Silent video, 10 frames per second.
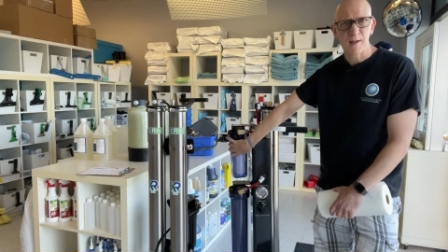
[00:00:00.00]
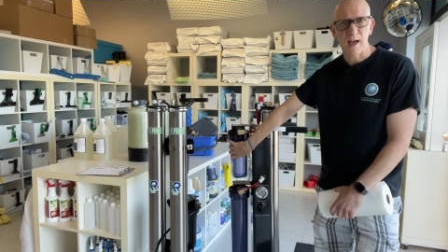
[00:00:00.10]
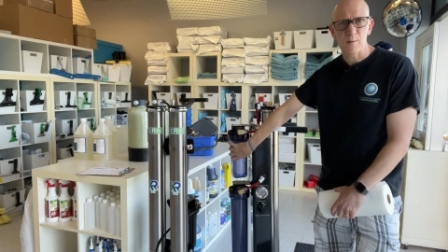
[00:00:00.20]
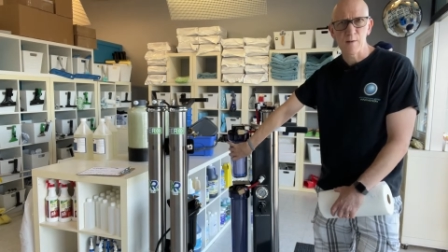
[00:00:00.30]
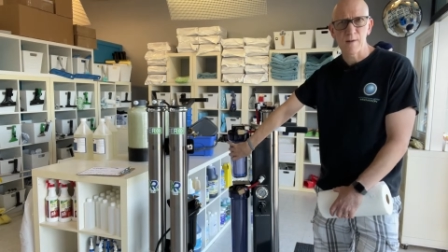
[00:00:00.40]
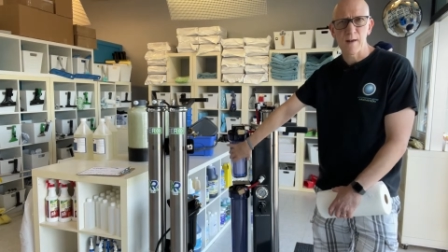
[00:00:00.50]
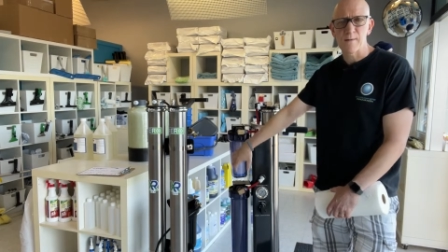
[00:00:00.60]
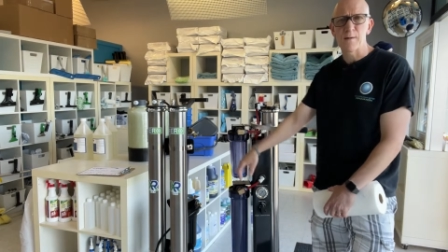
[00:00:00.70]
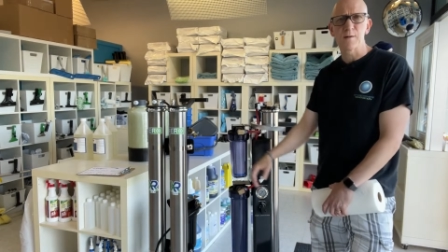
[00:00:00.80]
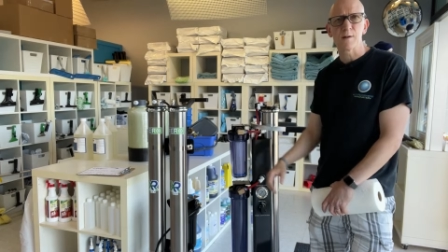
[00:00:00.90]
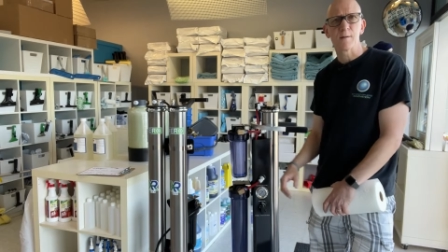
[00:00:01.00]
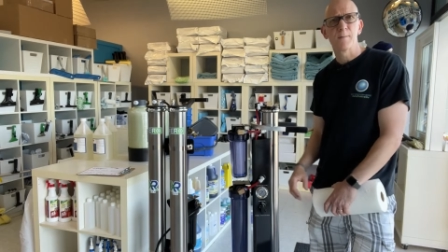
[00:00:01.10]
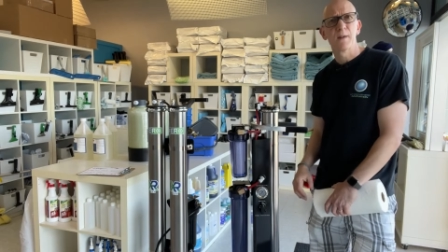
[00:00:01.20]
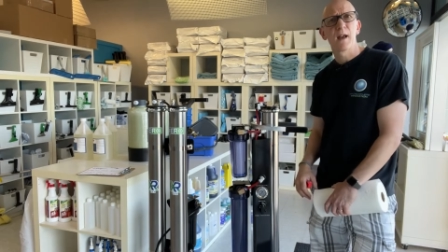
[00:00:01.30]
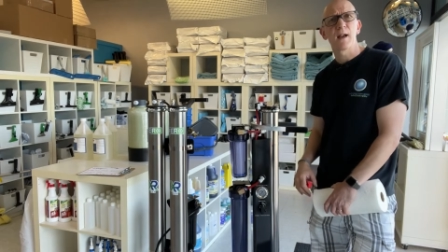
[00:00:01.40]
that within that filter,
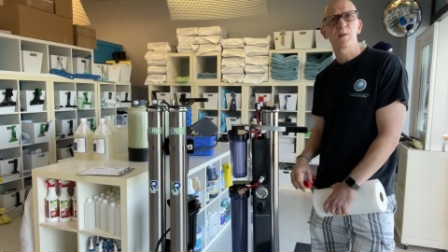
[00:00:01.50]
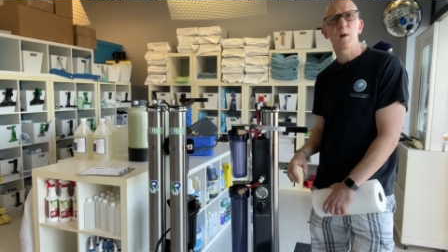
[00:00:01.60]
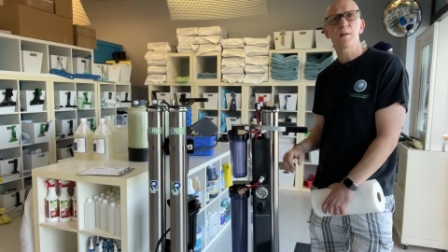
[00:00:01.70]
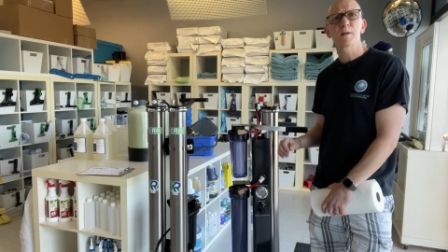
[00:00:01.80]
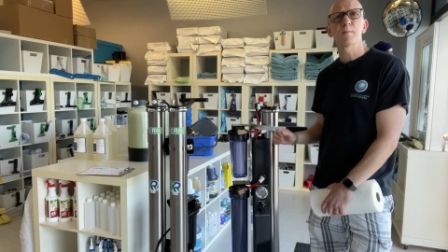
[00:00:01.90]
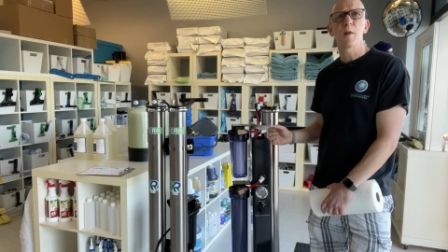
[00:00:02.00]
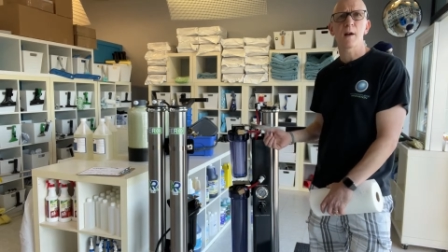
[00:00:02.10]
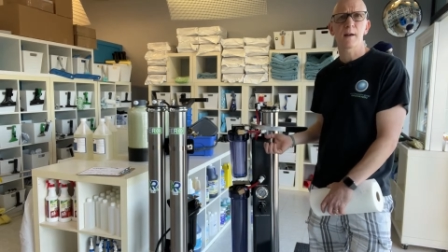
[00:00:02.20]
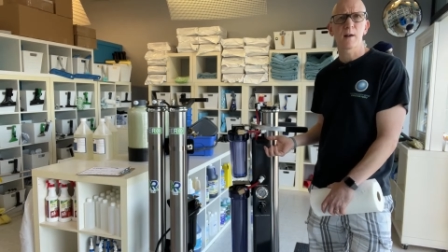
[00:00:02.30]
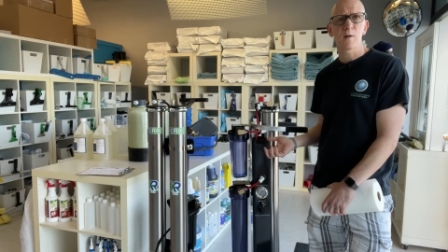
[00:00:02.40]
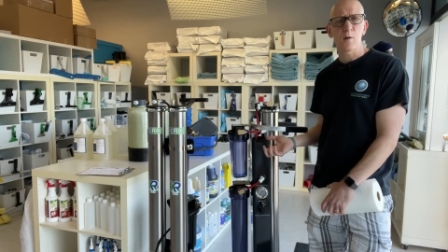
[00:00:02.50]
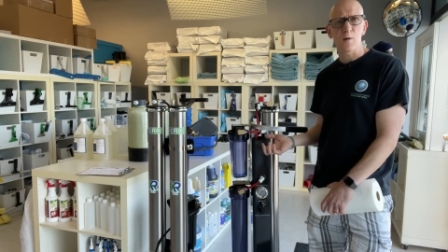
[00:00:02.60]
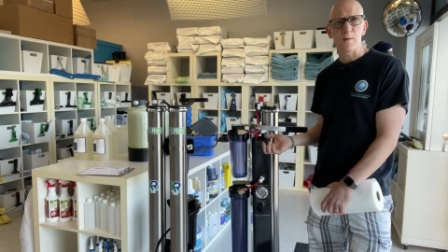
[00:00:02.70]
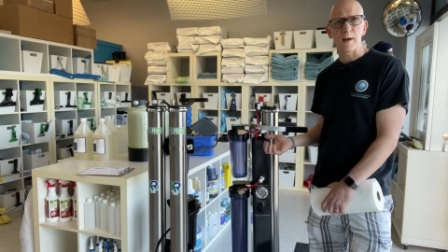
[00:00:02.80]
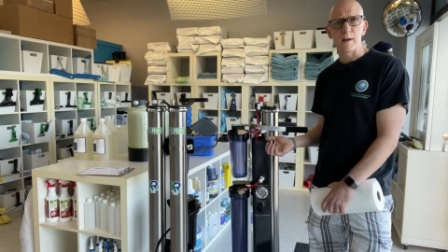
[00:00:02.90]
as well as blocking
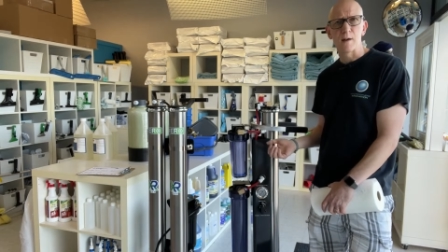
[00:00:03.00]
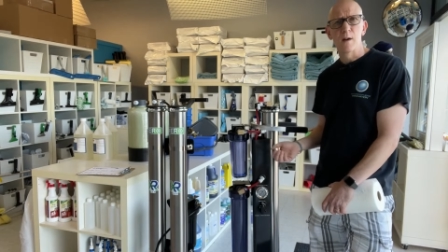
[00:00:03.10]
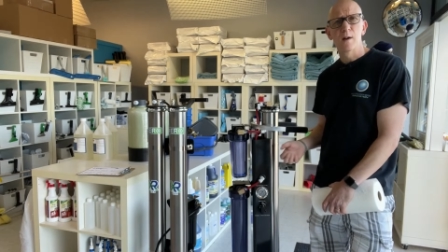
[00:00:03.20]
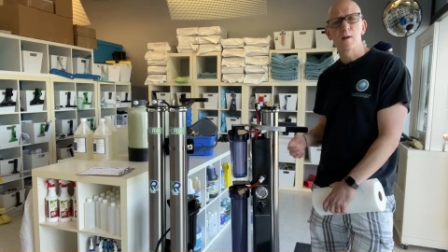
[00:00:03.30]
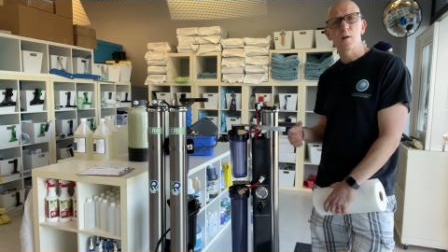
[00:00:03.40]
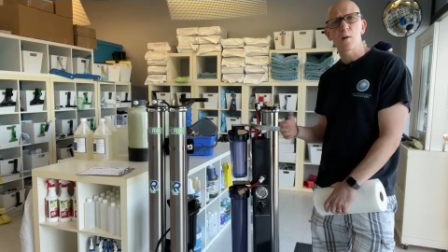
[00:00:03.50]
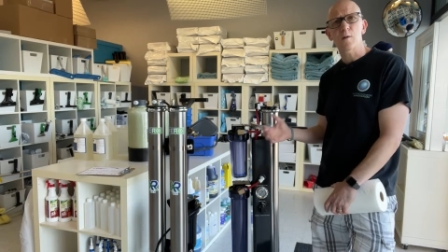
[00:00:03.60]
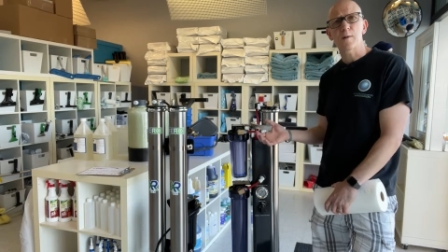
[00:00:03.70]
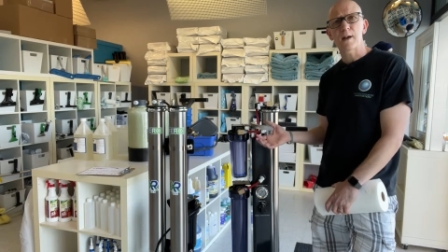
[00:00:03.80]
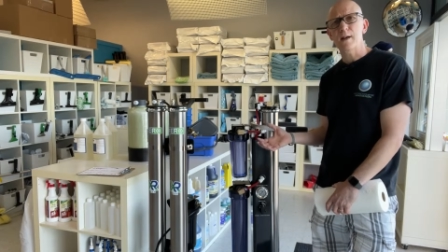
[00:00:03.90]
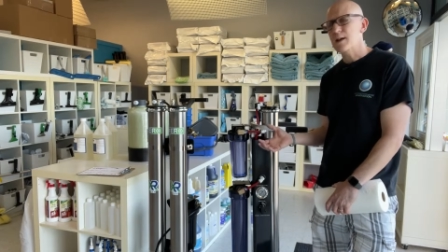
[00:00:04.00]
chlorine. Chlorine